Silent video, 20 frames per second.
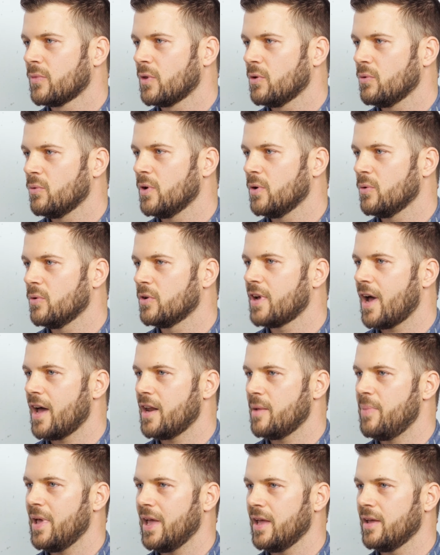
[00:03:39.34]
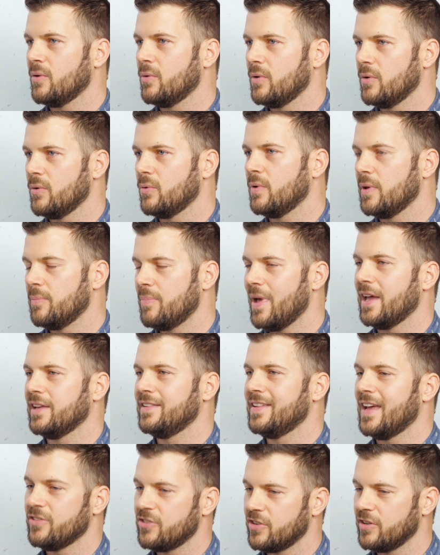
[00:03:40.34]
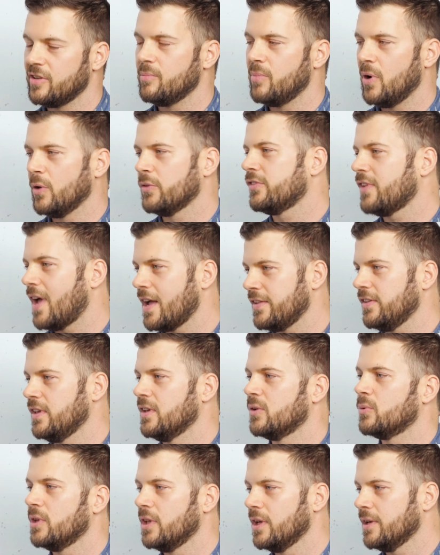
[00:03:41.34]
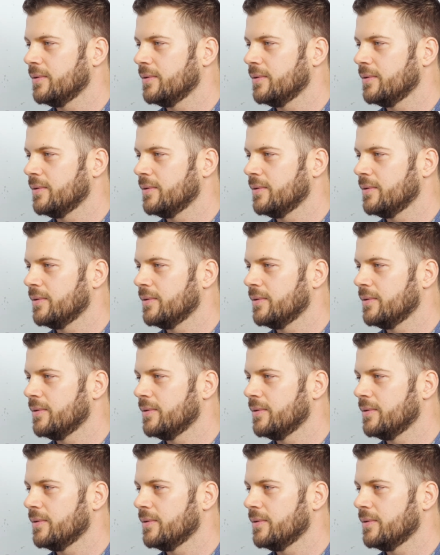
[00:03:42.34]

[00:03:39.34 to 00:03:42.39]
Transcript: would kind of pay attention to both sides equally,